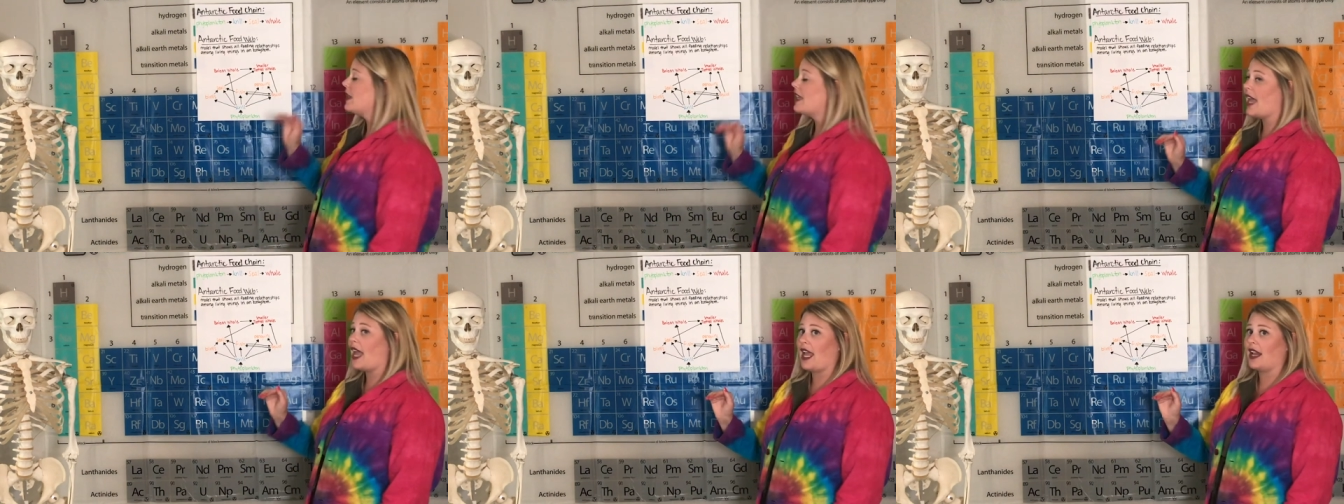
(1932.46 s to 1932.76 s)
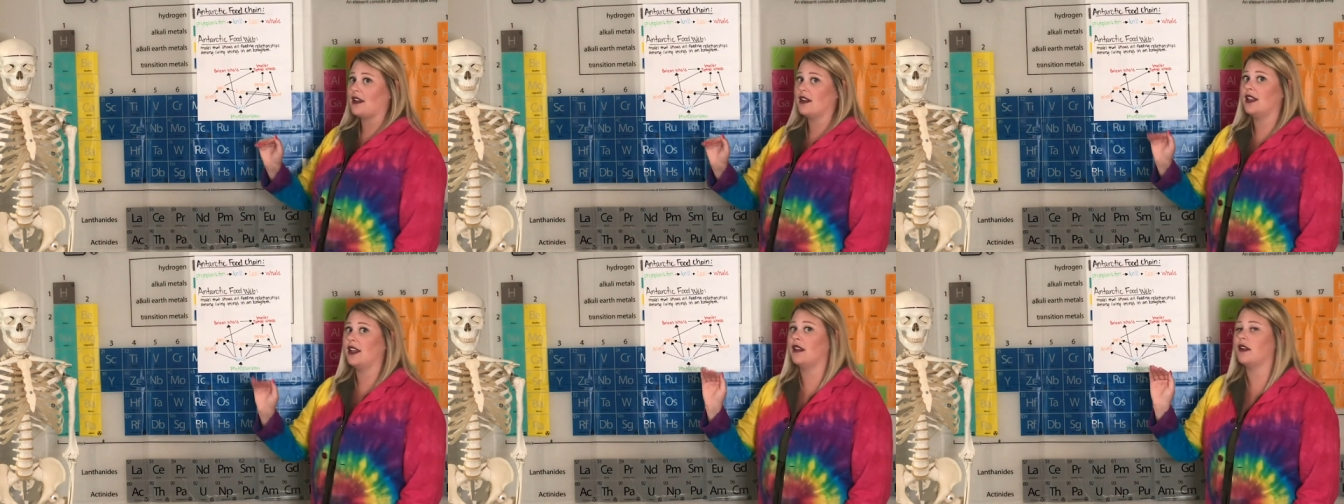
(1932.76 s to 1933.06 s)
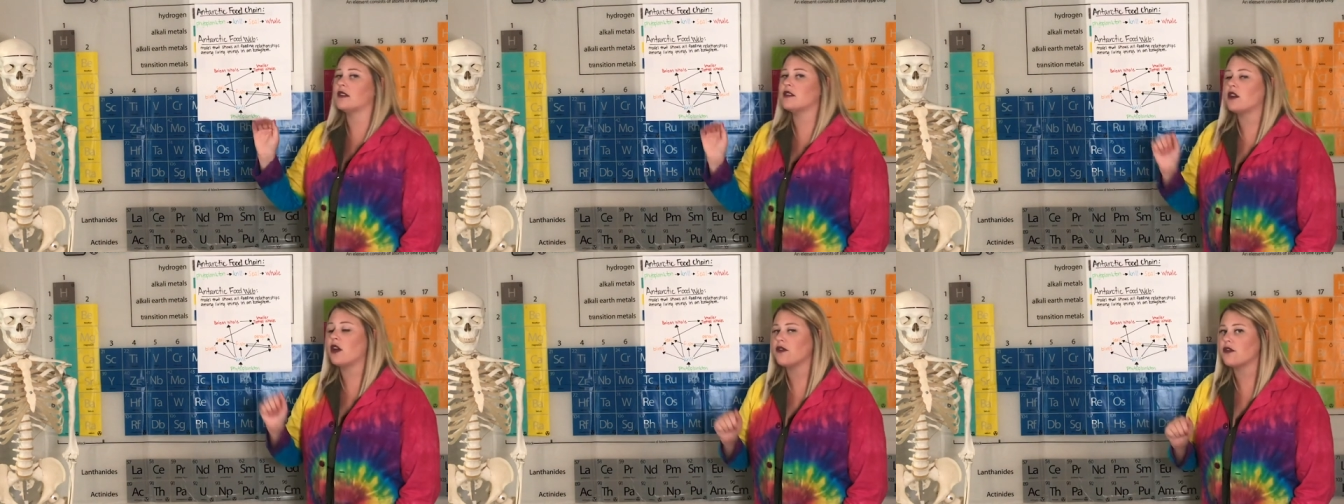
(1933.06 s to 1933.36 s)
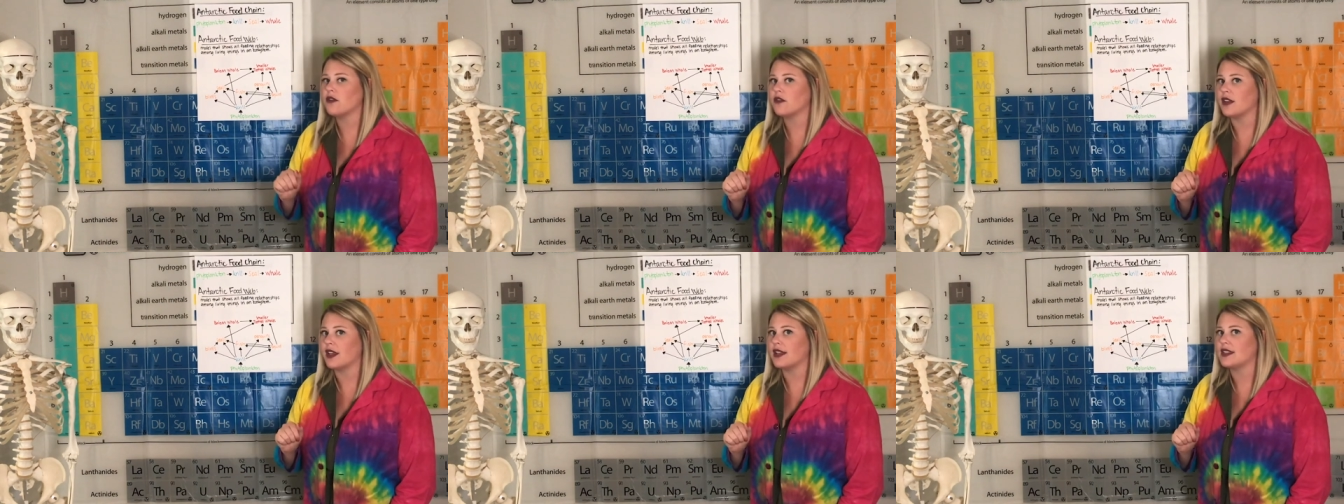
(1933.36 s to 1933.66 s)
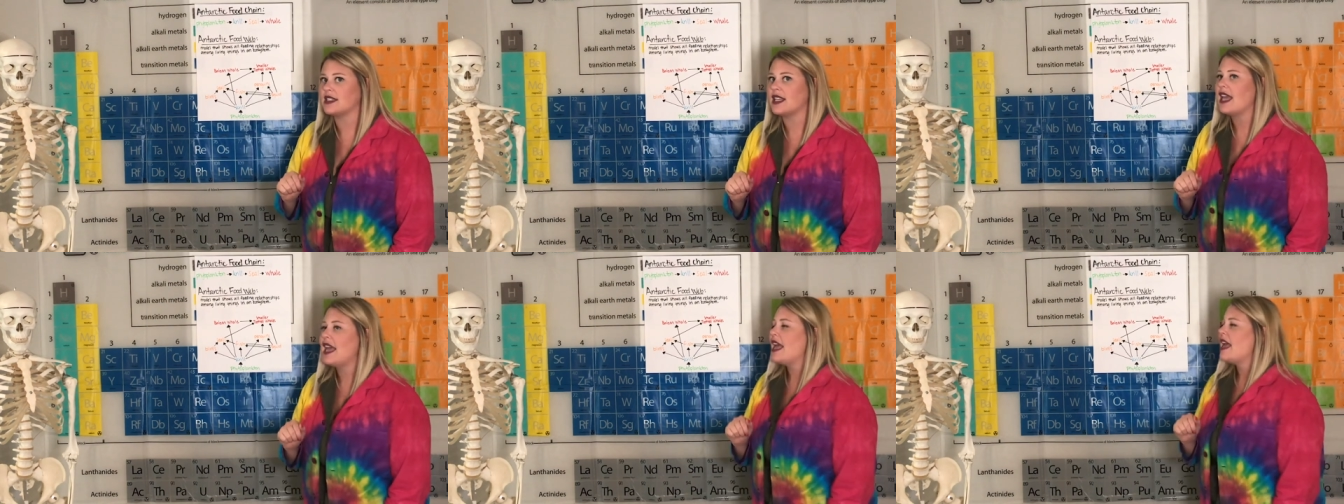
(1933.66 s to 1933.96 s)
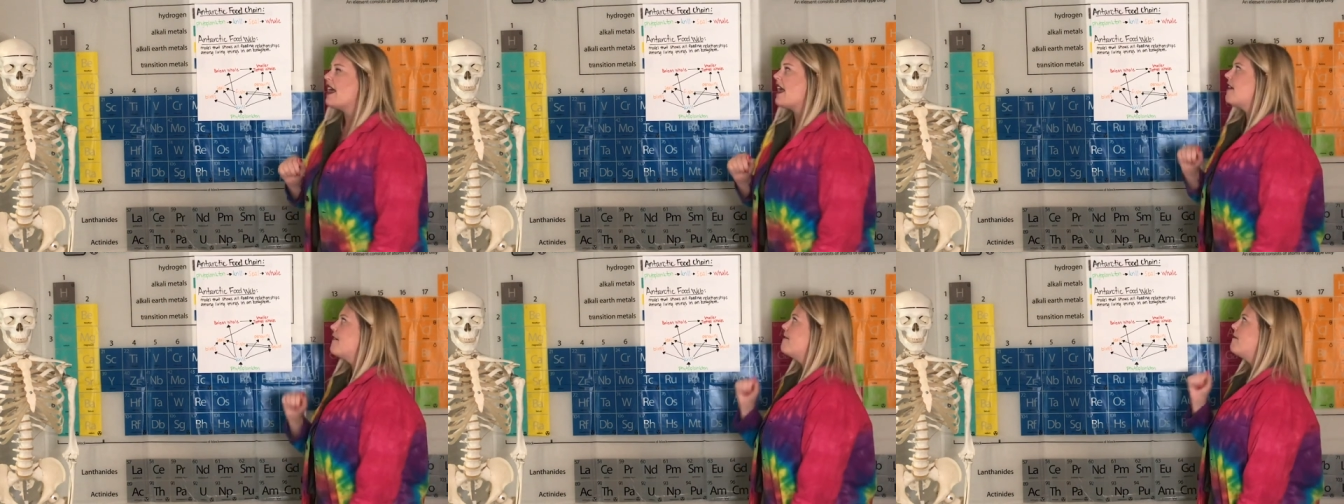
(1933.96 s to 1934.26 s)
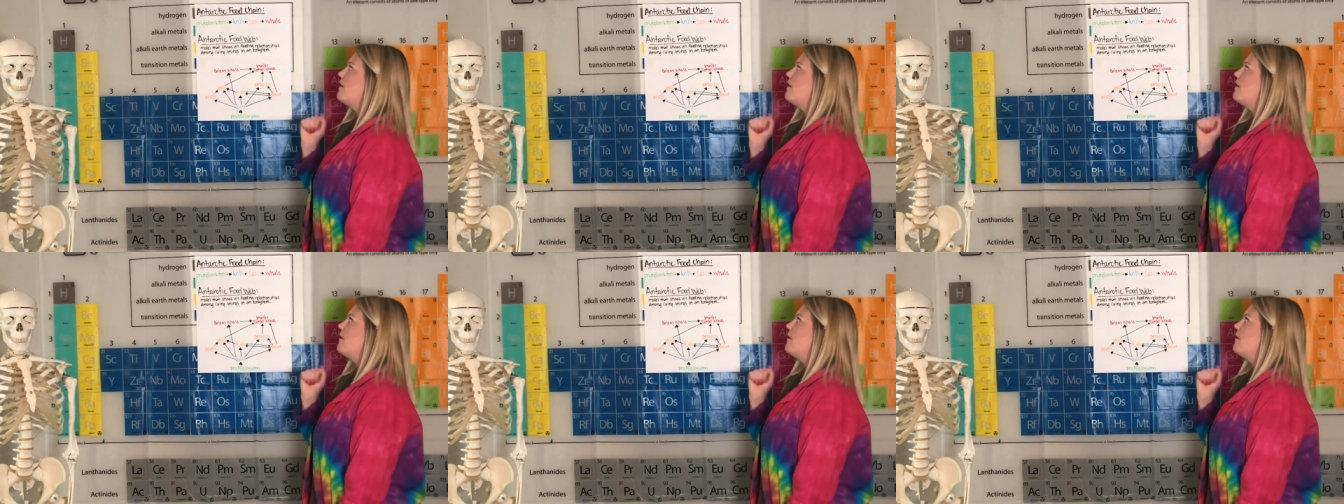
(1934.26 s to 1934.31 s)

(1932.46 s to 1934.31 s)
again, let's go through this. A